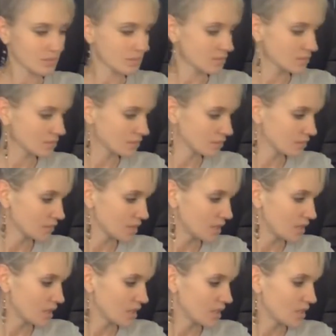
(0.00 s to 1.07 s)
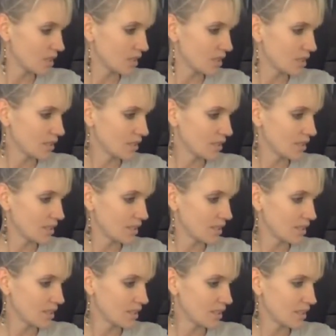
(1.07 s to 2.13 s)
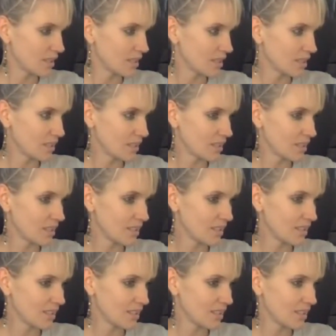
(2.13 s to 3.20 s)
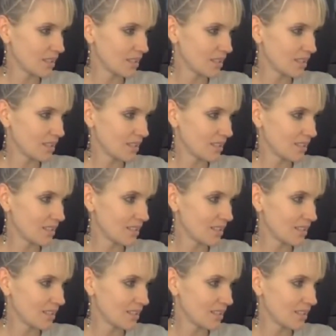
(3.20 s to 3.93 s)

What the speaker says: No one is speaking in this clip.